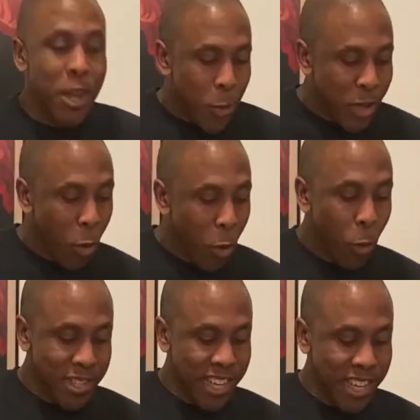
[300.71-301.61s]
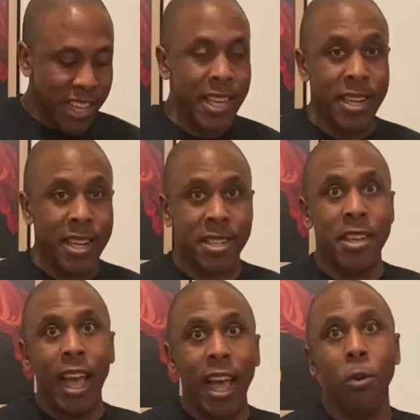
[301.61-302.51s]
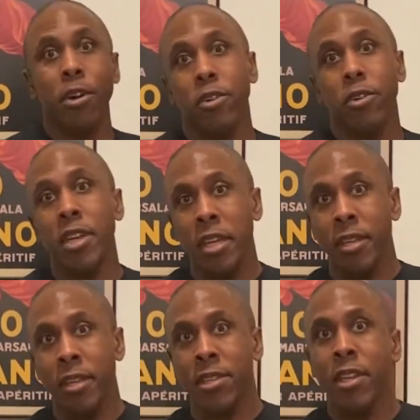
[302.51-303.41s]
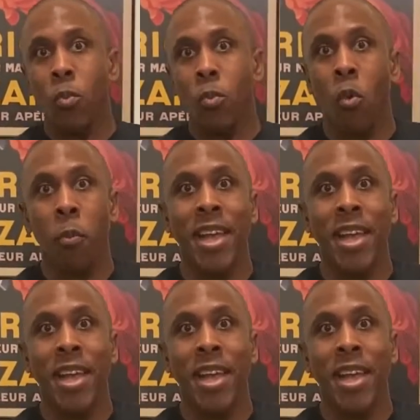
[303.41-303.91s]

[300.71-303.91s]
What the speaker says: We don't want to heat our ingredients when we're